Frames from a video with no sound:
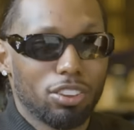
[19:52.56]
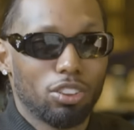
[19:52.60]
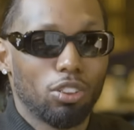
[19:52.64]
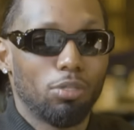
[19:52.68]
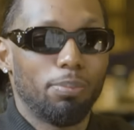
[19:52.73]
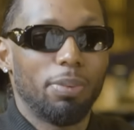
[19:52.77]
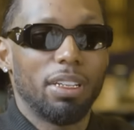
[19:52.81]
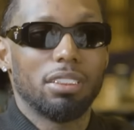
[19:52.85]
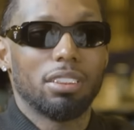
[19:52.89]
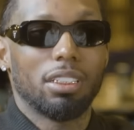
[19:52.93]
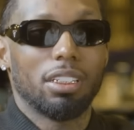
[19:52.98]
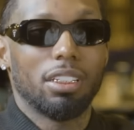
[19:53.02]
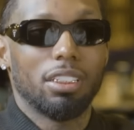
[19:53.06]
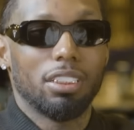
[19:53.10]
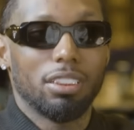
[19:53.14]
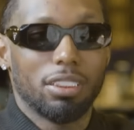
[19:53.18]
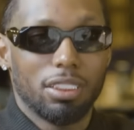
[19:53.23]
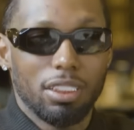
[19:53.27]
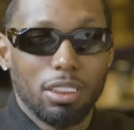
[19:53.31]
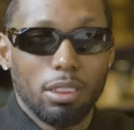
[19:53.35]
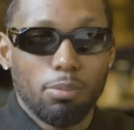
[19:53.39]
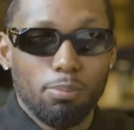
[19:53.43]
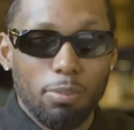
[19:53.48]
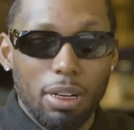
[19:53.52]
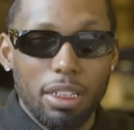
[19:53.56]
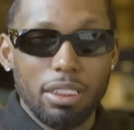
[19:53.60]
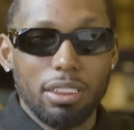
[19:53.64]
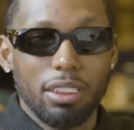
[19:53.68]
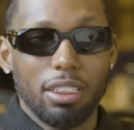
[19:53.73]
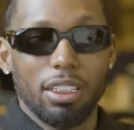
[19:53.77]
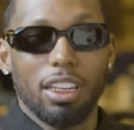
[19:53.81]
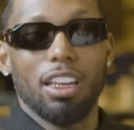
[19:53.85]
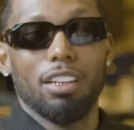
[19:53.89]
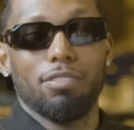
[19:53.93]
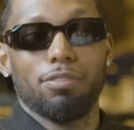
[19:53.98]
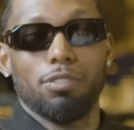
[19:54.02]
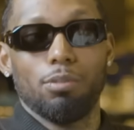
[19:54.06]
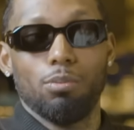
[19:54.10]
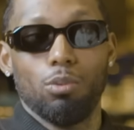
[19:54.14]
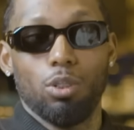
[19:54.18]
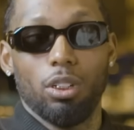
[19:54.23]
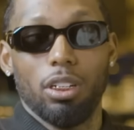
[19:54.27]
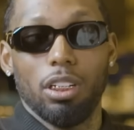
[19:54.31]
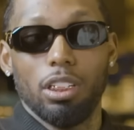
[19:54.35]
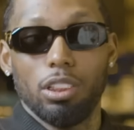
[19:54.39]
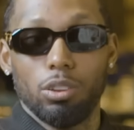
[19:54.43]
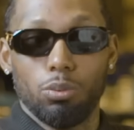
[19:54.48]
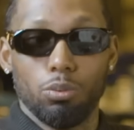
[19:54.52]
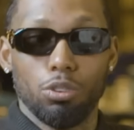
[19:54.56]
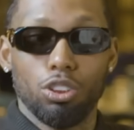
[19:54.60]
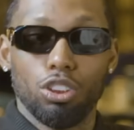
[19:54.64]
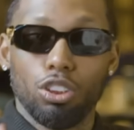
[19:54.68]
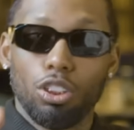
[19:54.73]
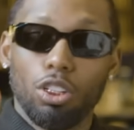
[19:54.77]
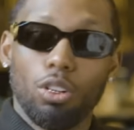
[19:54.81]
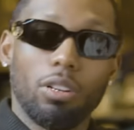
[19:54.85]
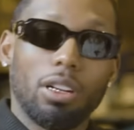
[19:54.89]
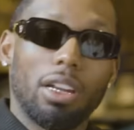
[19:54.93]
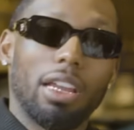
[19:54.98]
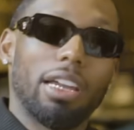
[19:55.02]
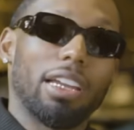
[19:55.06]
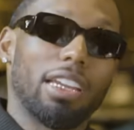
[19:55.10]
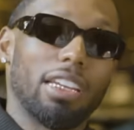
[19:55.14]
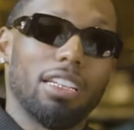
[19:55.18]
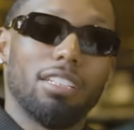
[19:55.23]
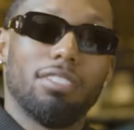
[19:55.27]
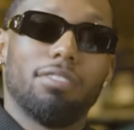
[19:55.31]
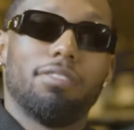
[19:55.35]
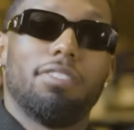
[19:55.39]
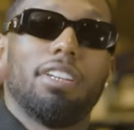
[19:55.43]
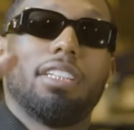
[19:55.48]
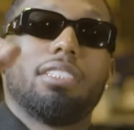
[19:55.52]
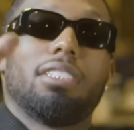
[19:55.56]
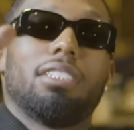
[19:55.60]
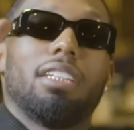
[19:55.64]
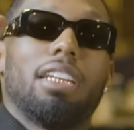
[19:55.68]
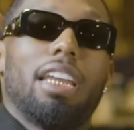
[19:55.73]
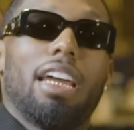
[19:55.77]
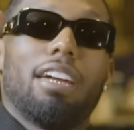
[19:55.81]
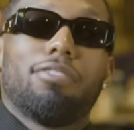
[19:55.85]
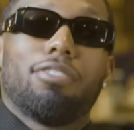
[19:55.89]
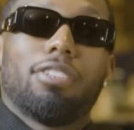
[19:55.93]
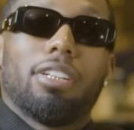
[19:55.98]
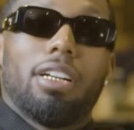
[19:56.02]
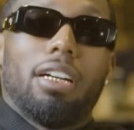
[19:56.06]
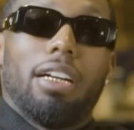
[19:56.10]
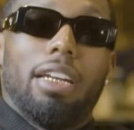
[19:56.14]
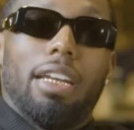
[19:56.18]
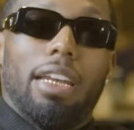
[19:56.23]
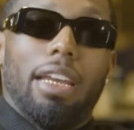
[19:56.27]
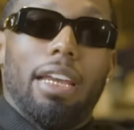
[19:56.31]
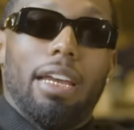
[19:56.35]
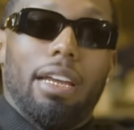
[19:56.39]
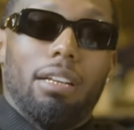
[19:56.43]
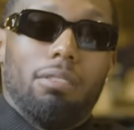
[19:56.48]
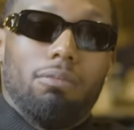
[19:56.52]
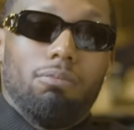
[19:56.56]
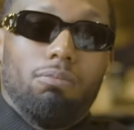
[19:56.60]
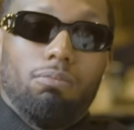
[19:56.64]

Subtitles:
so basically you see the money you're getting from all of this. Would you go and like invest in Africa and that?